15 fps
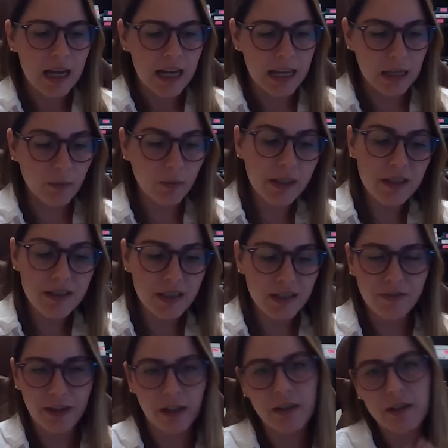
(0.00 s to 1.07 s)
And we're seeing
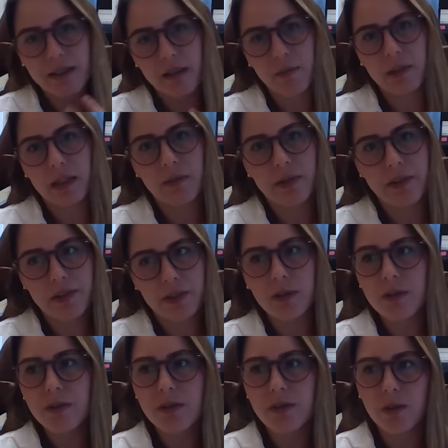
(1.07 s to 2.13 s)
very similar
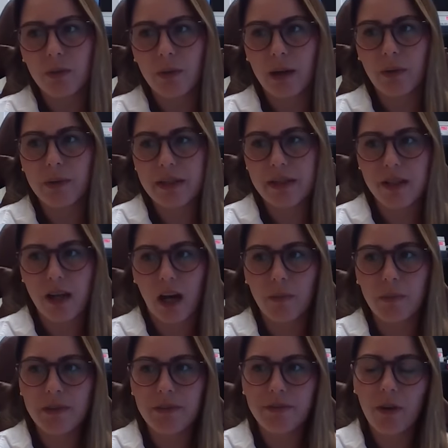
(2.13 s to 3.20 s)
results to what we saw
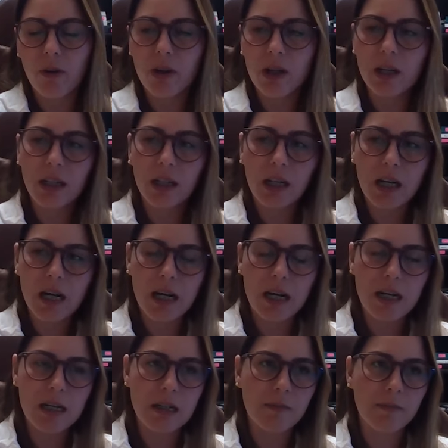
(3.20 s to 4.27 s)
before
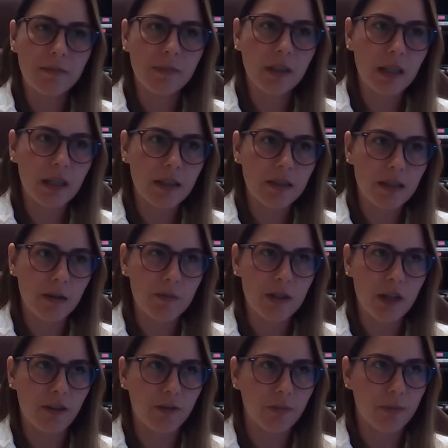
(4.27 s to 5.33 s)
in terms
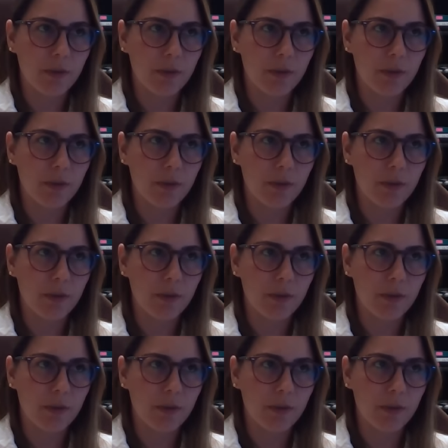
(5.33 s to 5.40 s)
of